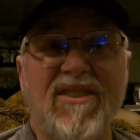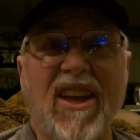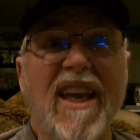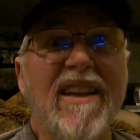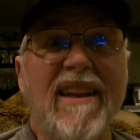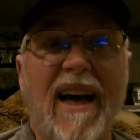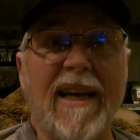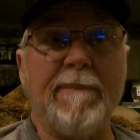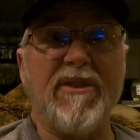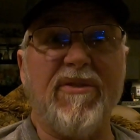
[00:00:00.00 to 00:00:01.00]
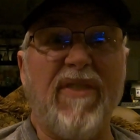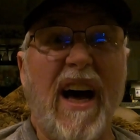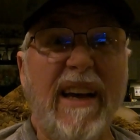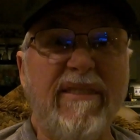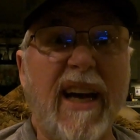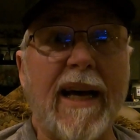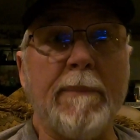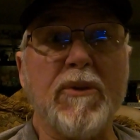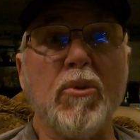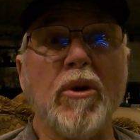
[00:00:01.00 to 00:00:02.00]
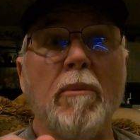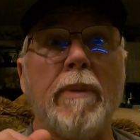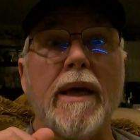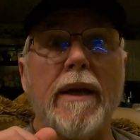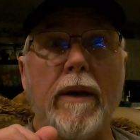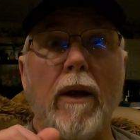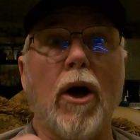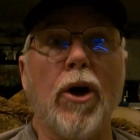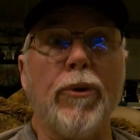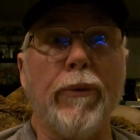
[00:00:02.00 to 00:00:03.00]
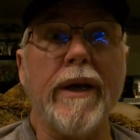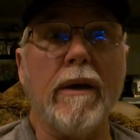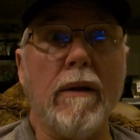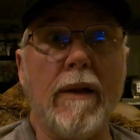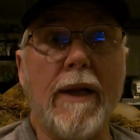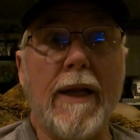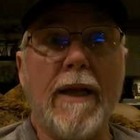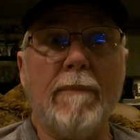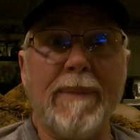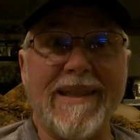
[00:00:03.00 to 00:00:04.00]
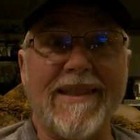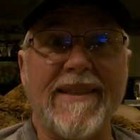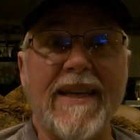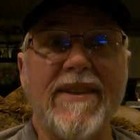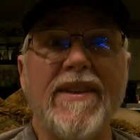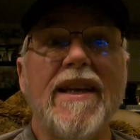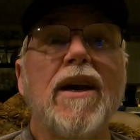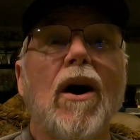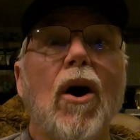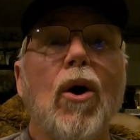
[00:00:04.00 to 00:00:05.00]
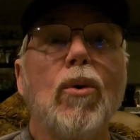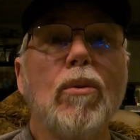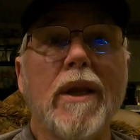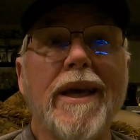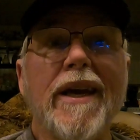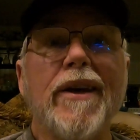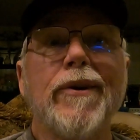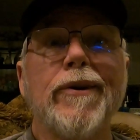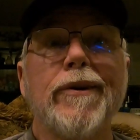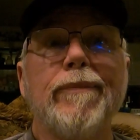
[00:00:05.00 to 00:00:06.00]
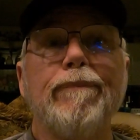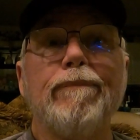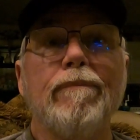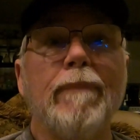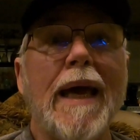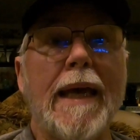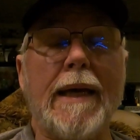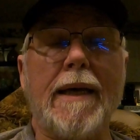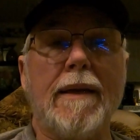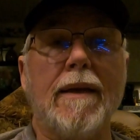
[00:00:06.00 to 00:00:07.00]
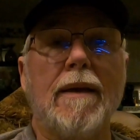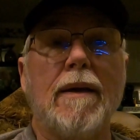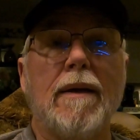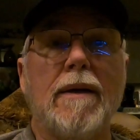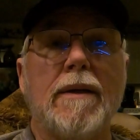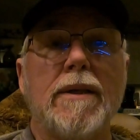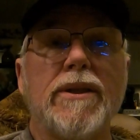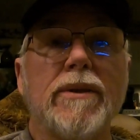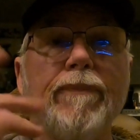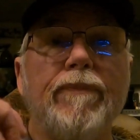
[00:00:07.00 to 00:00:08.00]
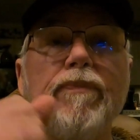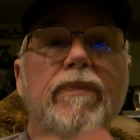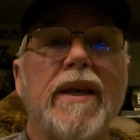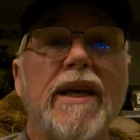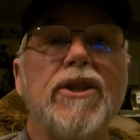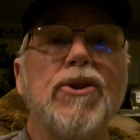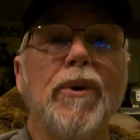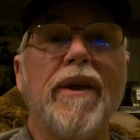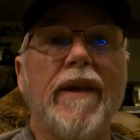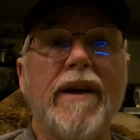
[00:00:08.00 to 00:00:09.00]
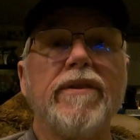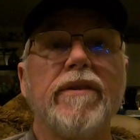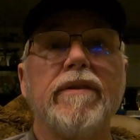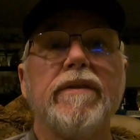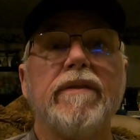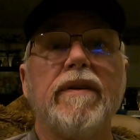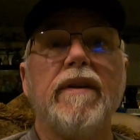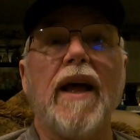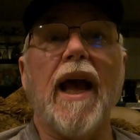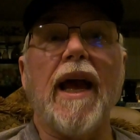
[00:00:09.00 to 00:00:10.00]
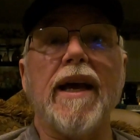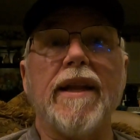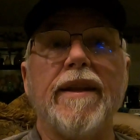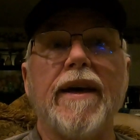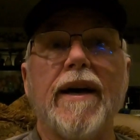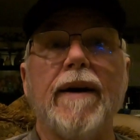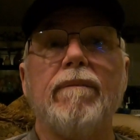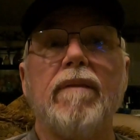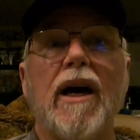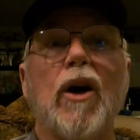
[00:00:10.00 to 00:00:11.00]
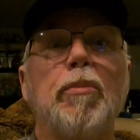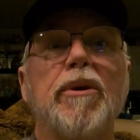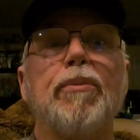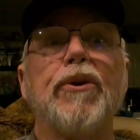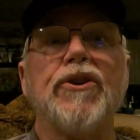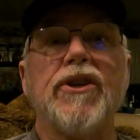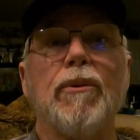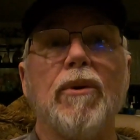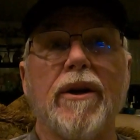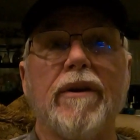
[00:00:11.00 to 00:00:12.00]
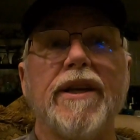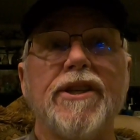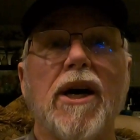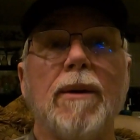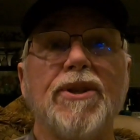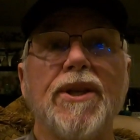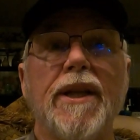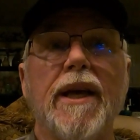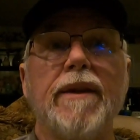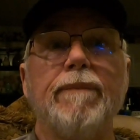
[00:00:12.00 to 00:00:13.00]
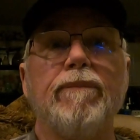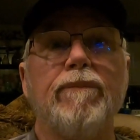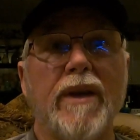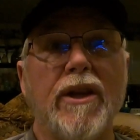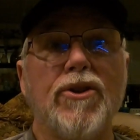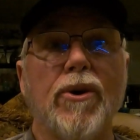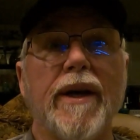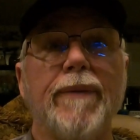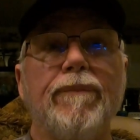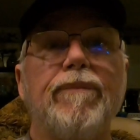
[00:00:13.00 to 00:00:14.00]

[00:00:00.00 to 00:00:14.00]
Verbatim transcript: 10 times, five times would have been unreal, but 60? Holy man. So enjoy this, and uh, I hope you appreciate what a great job she did. Enjoy.